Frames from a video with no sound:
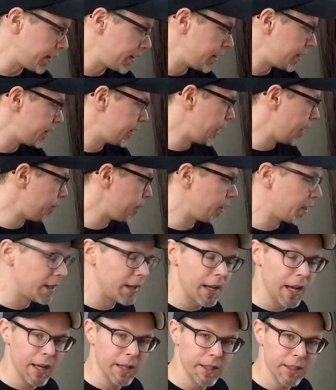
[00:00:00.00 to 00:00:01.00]
the same. The
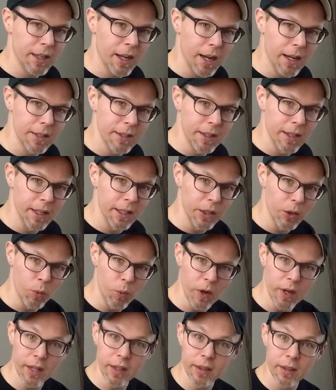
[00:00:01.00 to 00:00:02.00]
neck sizing and the
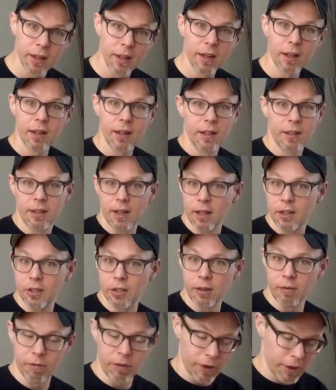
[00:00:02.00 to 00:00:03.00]
width is
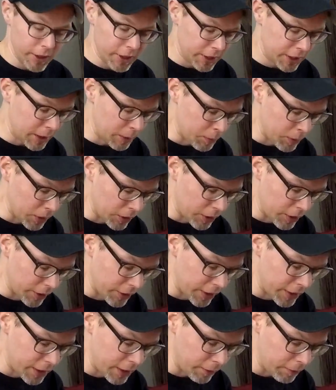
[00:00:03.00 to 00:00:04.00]
actually very similar.
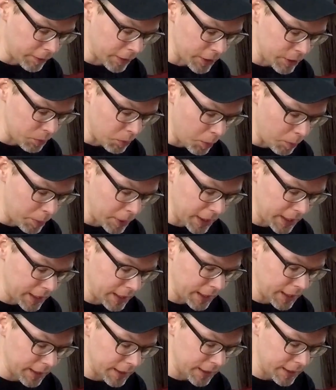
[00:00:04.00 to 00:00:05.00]
The difference will
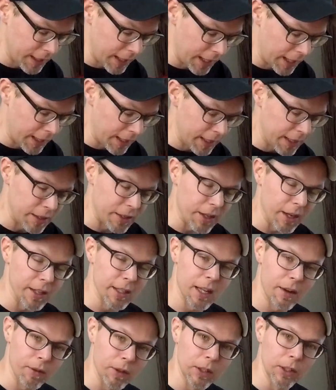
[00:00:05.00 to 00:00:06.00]
be is that it does
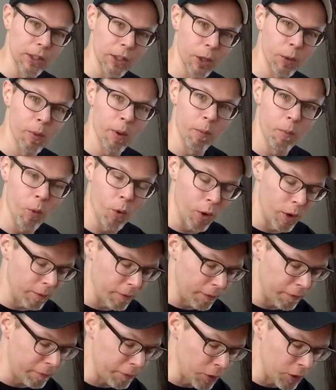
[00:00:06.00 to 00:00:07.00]
have a little bit more of
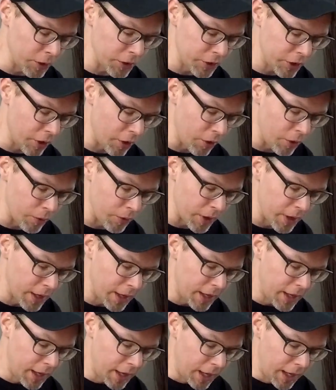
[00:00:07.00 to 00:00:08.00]
a full tone.
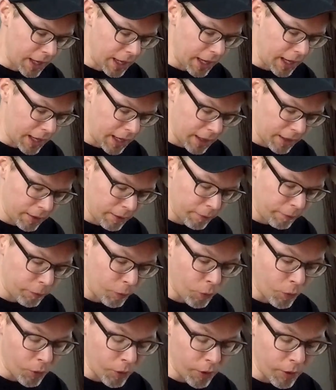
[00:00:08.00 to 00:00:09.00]
And
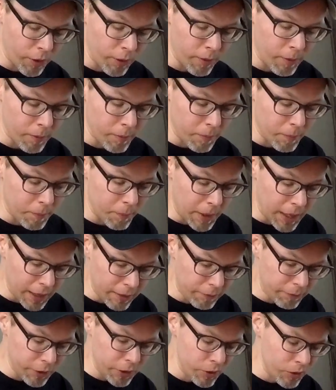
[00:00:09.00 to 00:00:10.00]
for my
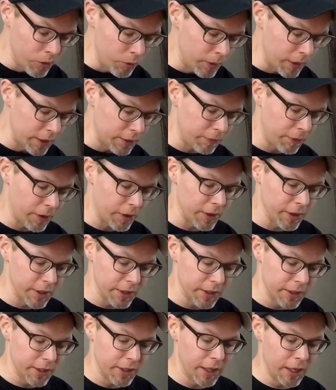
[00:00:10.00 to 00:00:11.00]
view, as far
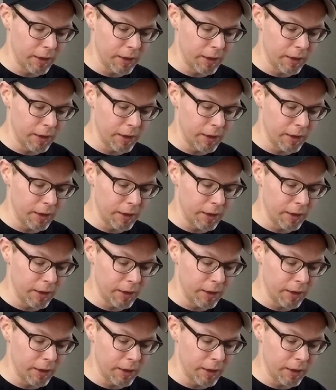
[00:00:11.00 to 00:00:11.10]
as